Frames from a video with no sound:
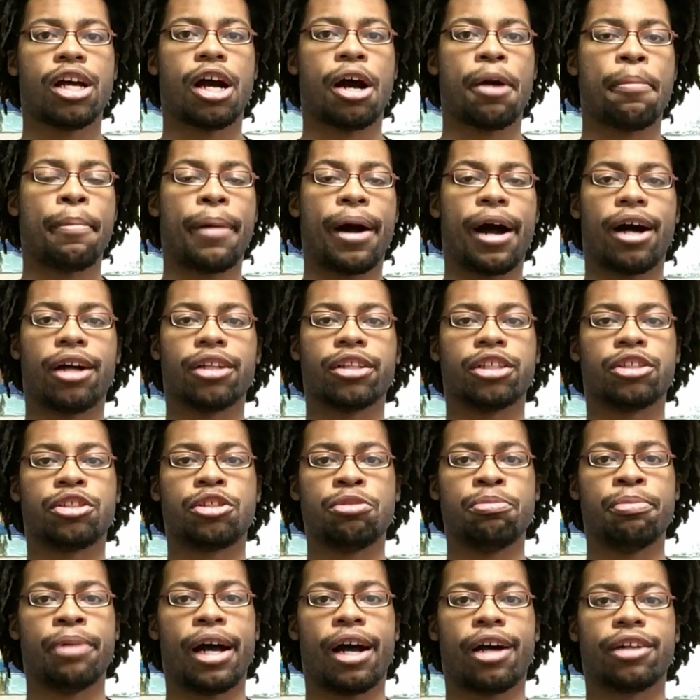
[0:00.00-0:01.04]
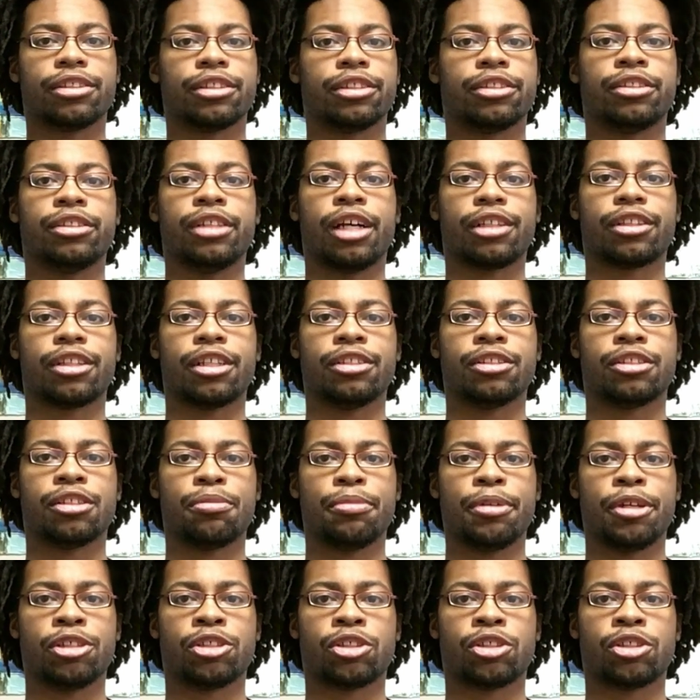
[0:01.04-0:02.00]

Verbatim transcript: a mile to two miles is nothing to me.